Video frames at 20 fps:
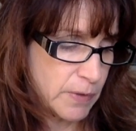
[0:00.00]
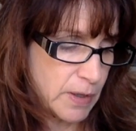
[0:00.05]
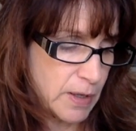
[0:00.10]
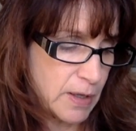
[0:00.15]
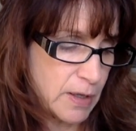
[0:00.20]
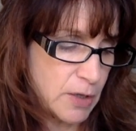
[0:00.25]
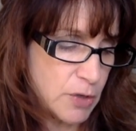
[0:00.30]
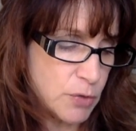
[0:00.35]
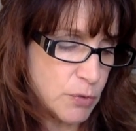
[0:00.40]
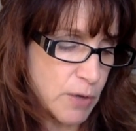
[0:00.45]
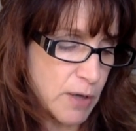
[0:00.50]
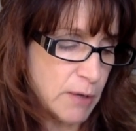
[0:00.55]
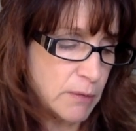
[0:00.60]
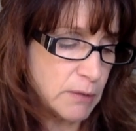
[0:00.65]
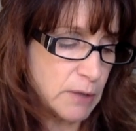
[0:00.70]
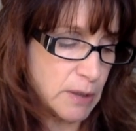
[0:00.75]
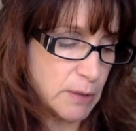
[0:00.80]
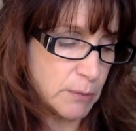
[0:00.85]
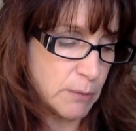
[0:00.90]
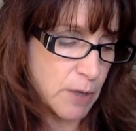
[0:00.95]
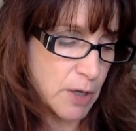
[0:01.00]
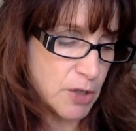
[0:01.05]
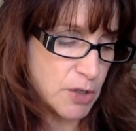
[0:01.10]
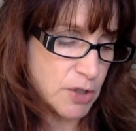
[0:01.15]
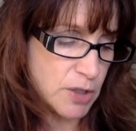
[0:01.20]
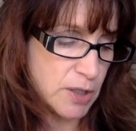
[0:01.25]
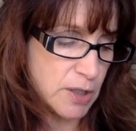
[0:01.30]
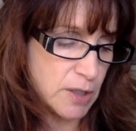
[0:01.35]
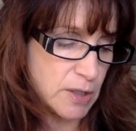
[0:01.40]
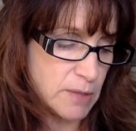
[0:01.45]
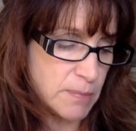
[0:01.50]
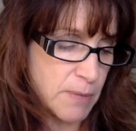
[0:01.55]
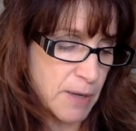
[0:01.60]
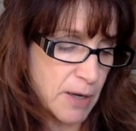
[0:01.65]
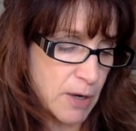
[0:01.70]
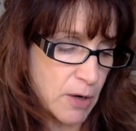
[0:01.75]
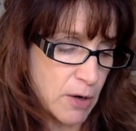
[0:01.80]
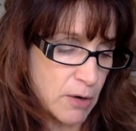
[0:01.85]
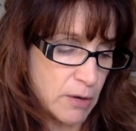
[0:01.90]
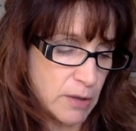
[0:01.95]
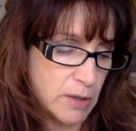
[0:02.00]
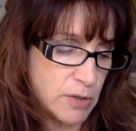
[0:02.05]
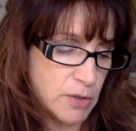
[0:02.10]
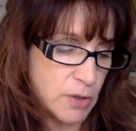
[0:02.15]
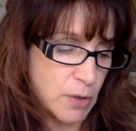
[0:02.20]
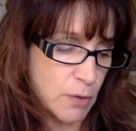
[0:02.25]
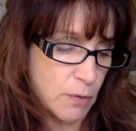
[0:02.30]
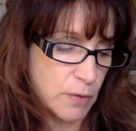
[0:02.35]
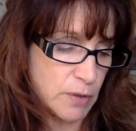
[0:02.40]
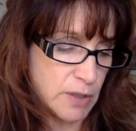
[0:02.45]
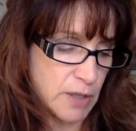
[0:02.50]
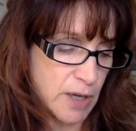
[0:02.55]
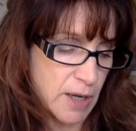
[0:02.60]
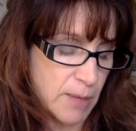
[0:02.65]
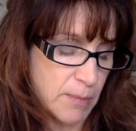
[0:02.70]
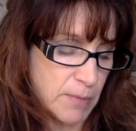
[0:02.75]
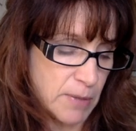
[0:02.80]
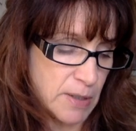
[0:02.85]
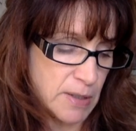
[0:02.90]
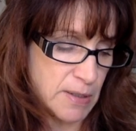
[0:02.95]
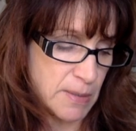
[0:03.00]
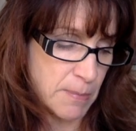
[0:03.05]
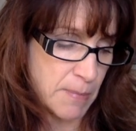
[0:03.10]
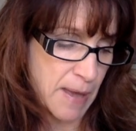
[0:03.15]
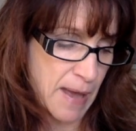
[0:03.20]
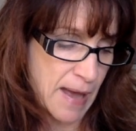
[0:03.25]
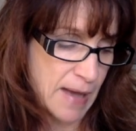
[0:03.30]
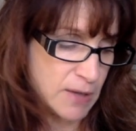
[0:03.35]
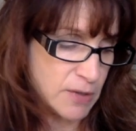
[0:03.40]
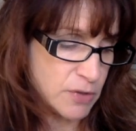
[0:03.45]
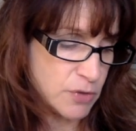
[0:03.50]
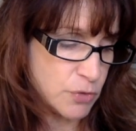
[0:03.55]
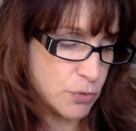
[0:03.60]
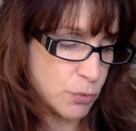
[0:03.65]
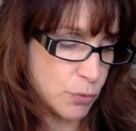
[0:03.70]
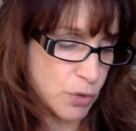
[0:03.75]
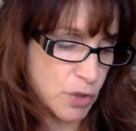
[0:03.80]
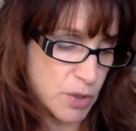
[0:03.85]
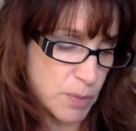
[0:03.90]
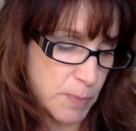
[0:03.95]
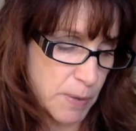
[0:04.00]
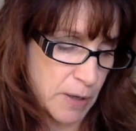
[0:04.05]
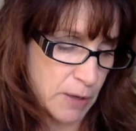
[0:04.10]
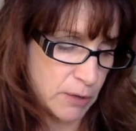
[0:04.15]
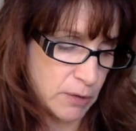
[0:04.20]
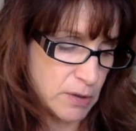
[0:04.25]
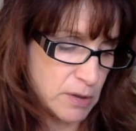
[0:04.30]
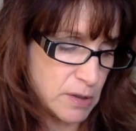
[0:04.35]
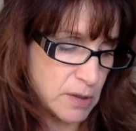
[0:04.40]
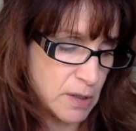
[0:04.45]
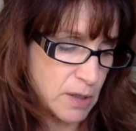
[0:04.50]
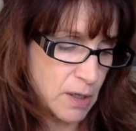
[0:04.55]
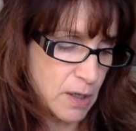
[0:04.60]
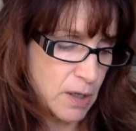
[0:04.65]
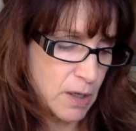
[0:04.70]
An adrenaline rush kicks my heart into overtime. Is it Max, Julia's parents?